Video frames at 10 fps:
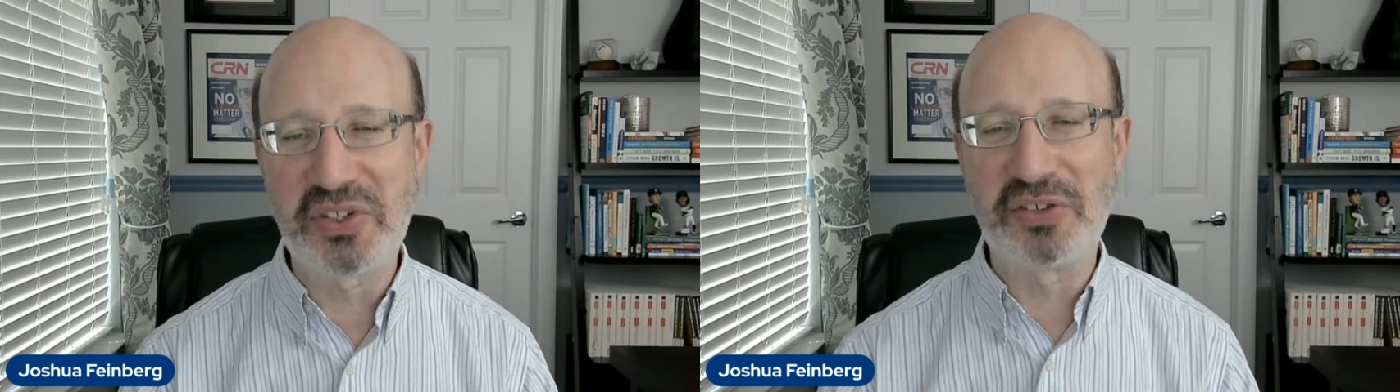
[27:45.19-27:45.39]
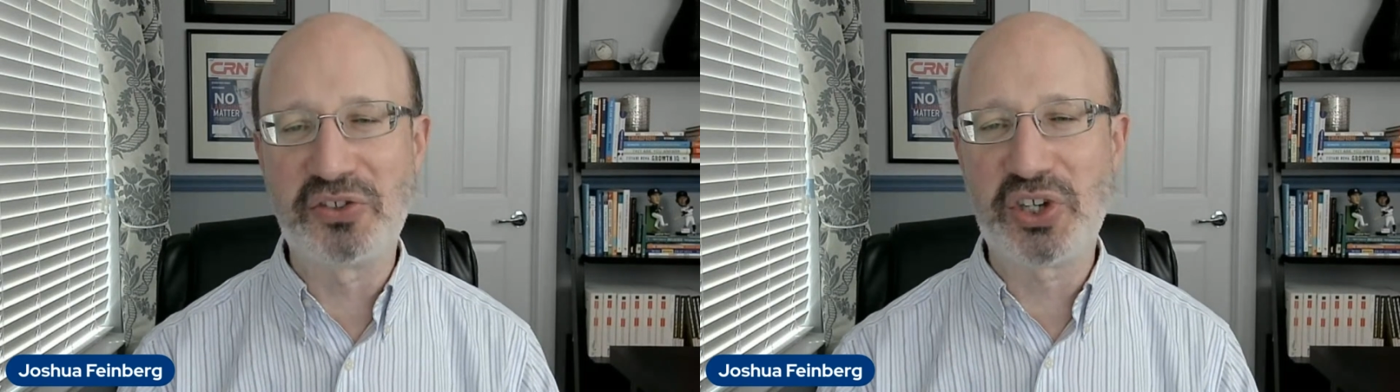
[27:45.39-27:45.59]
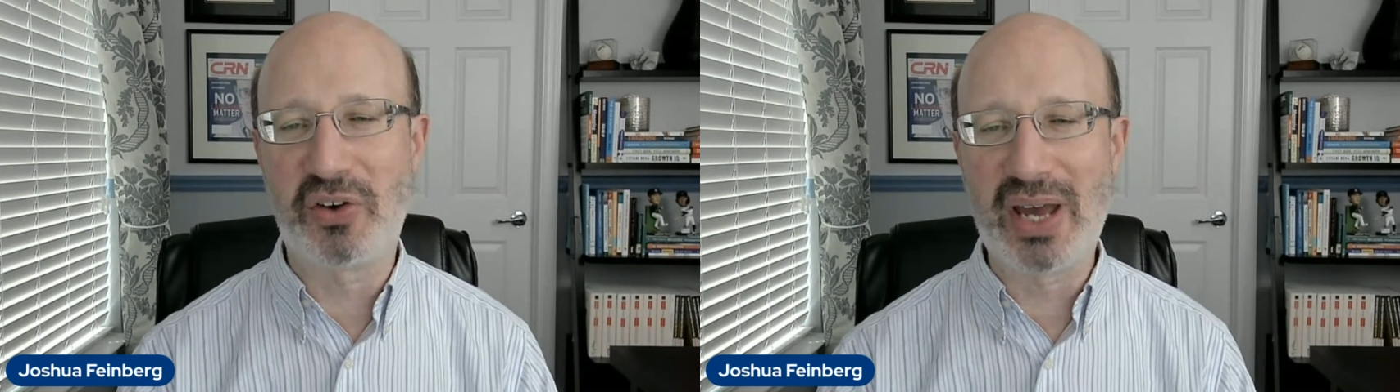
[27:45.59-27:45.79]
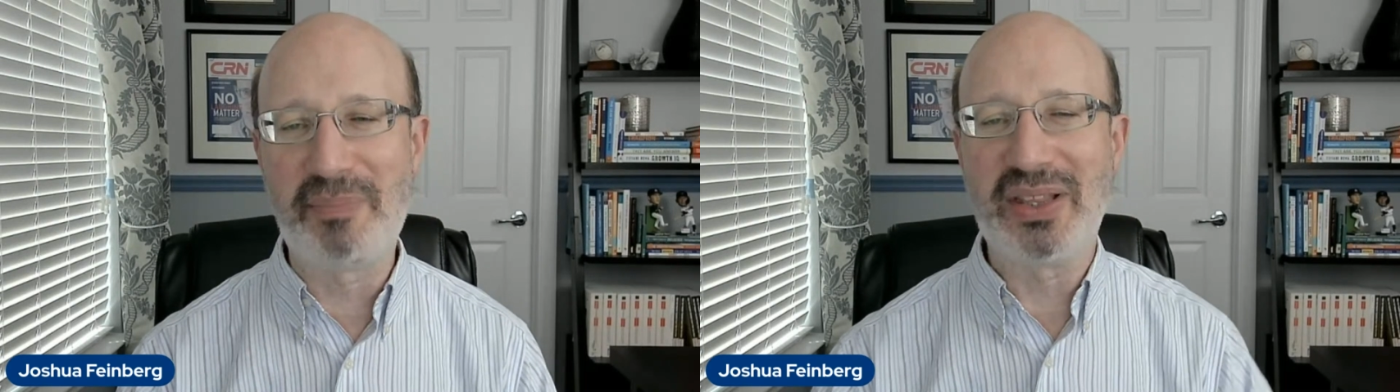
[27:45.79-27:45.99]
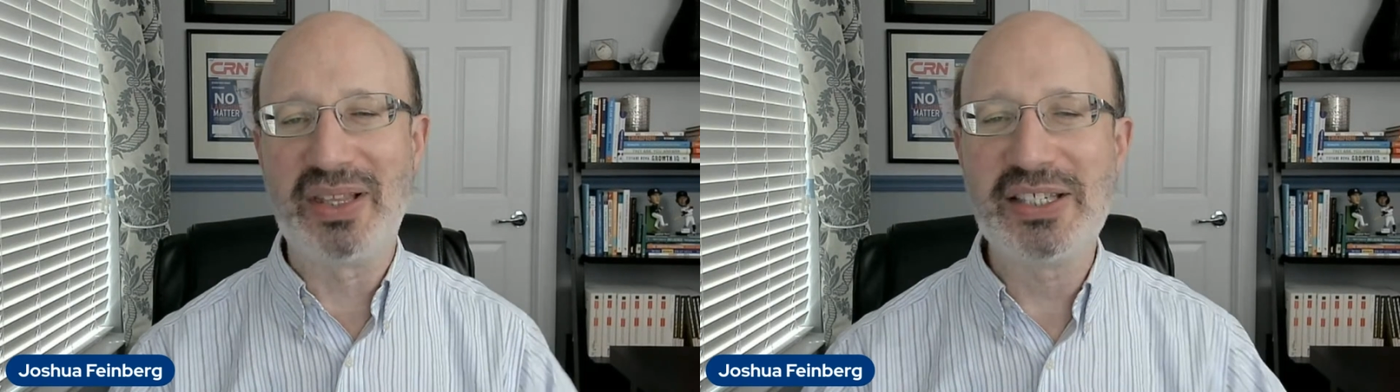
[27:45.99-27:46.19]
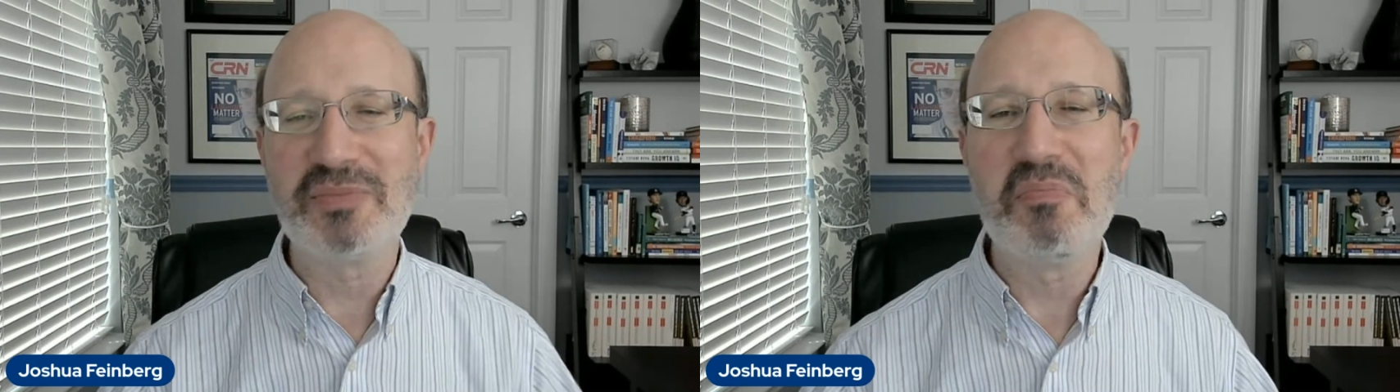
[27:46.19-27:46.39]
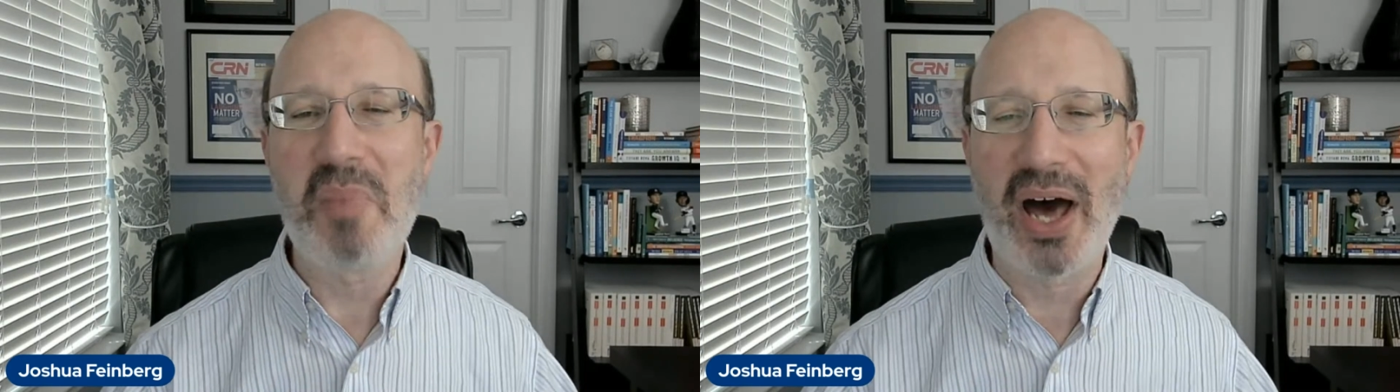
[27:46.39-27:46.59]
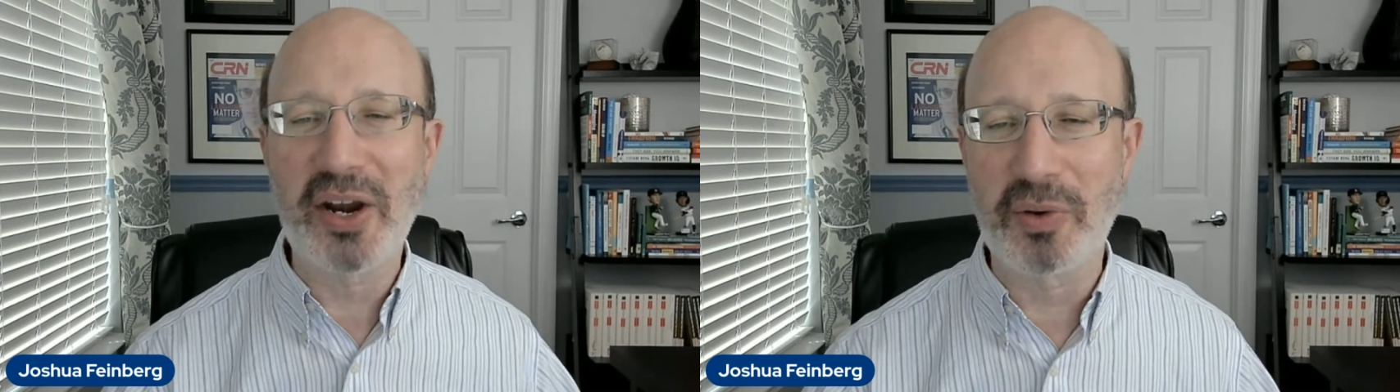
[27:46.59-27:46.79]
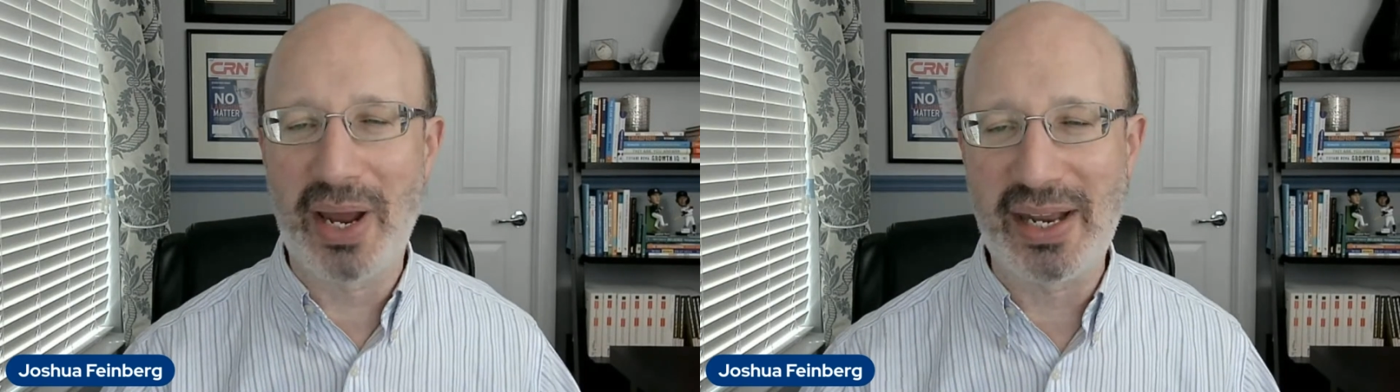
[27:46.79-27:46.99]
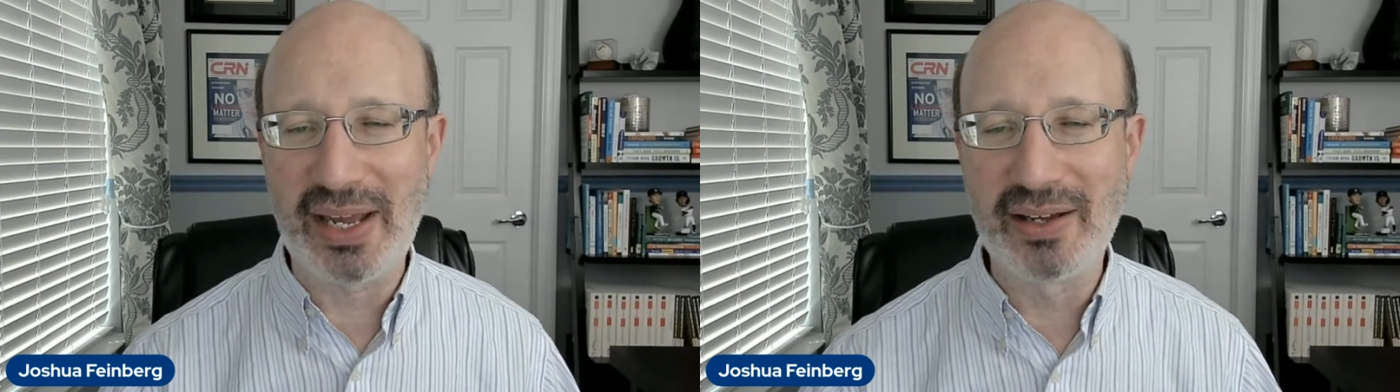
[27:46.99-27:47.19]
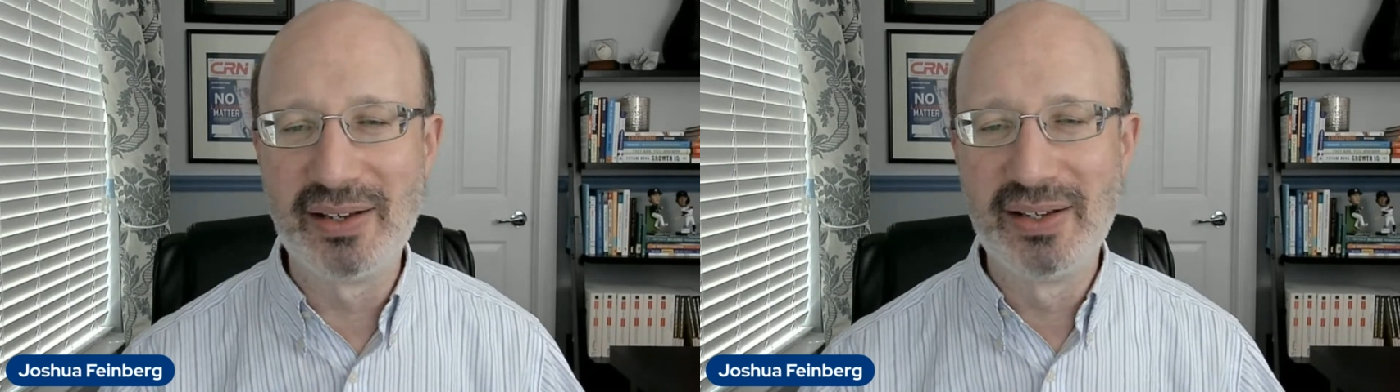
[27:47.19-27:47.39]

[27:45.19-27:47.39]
So they're showing up, at least moderating